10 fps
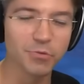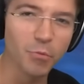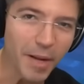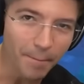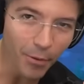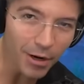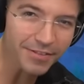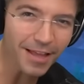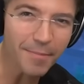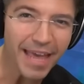when we
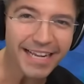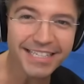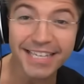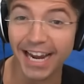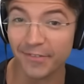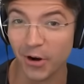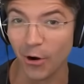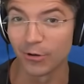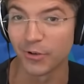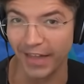put them inside of a
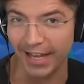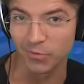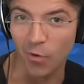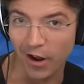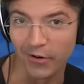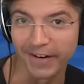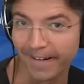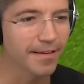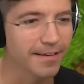cauldron that has water in it?